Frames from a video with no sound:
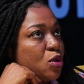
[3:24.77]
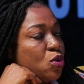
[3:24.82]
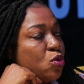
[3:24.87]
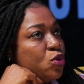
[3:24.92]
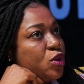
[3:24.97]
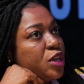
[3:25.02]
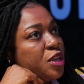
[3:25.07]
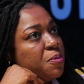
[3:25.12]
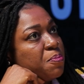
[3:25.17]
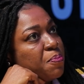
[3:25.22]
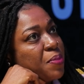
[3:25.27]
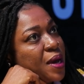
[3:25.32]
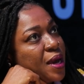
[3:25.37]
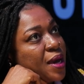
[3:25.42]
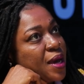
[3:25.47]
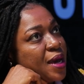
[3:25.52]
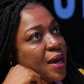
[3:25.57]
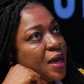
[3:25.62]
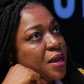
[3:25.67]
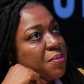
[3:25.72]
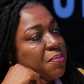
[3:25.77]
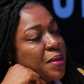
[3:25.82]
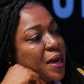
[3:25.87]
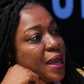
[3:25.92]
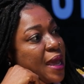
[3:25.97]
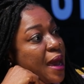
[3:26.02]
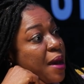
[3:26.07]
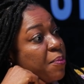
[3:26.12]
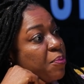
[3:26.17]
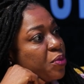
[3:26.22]
Looking back at
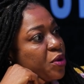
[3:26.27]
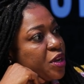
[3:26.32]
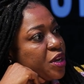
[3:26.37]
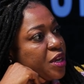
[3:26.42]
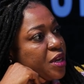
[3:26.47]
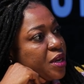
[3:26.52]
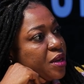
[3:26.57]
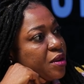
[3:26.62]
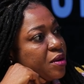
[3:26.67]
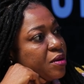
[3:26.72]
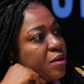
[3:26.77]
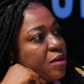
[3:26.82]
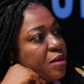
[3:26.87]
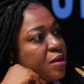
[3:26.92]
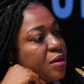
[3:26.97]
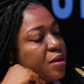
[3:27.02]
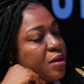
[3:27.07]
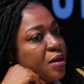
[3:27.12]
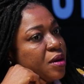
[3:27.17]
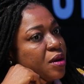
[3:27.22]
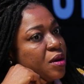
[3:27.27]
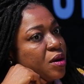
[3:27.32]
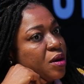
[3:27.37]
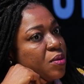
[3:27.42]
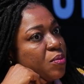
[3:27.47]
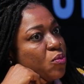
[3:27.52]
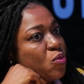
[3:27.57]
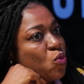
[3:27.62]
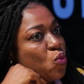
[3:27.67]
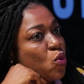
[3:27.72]
my upbringing,
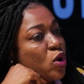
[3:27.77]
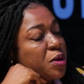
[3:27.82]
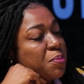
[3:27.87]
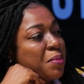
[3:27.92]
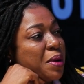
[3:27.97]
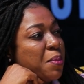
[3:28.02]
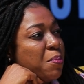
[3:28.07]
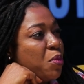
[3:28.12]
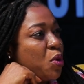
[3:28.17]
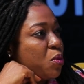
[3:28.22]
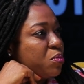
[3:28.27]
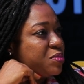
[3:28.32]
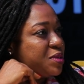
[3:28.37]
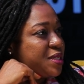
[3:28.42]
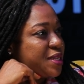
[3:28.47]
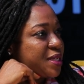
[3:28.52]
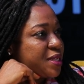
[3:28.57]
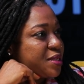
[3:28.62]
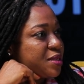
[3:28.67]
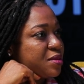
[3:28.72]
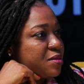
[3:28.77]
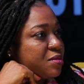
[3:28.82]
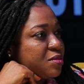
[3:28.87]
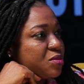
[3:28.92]
what my mom did.